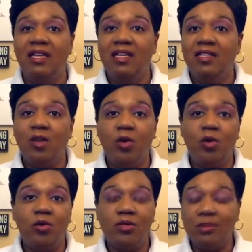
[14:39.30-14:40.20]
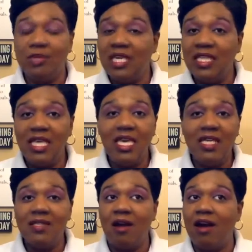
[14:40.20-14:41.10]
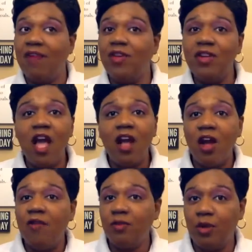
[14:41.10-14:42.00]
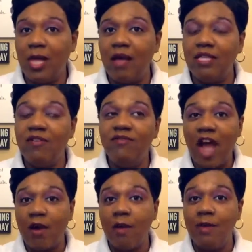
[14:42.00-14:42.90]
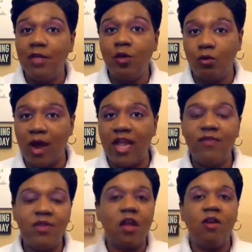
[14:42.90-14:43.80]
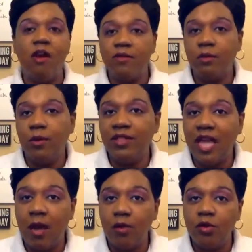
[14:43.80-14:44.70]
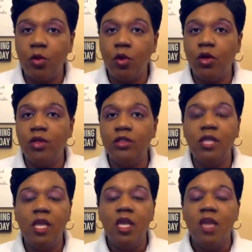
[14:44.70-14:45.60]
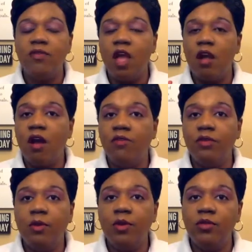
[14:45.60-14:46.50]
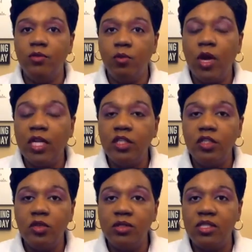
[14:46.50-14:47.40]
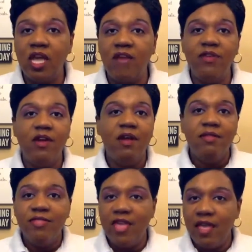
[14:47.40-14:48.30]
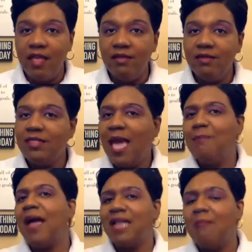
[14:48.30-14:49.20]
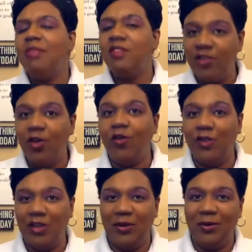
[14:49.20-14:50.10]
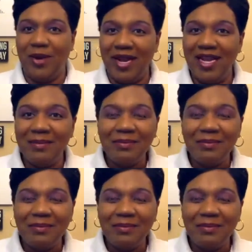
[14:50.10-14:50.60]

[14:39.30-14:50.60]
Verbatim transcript: So yeah. some things are if you're not comfortable out environmental, right? If you're not comfortable with the outdoors, if you're not comfortable with wanting to do stuff, then that might not be the field for you, right?